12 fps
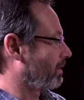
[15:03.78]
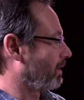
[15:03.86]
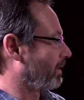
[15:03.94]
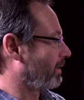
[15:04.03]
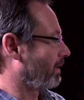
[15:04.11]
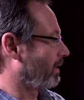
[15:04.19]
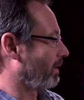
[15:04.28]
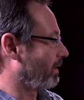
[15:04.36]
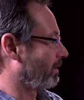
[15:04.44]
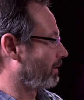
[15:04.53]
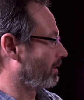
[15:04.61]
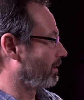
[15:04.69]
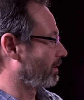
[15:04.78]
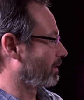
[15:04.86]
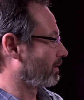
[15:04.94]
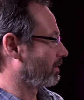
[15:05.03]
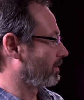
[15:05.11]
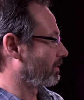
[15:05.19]
and then
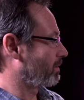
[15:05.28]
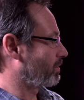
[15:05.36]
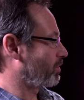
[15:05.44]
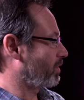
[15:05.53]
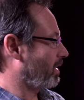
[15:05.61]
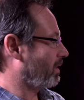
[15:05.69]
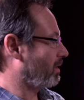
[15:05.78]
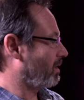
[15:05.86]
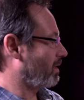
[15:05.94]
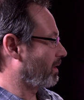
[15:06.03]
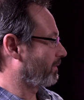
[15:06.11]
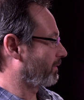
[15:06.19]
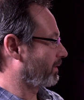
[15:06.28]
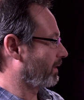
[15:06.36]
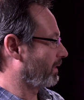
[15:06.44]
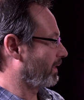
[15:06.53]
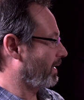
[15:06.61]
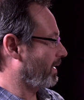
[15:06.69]
check off the
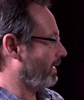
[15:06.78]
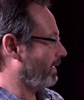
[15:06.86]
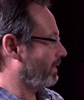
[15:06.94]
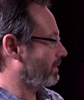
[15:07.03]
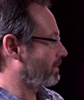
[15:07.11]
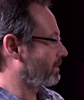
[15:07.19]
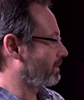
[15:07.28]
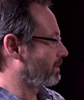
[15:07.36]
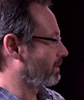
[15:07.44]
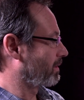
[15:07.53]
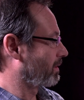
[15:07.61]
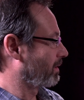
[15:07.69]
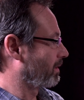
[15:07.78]
lights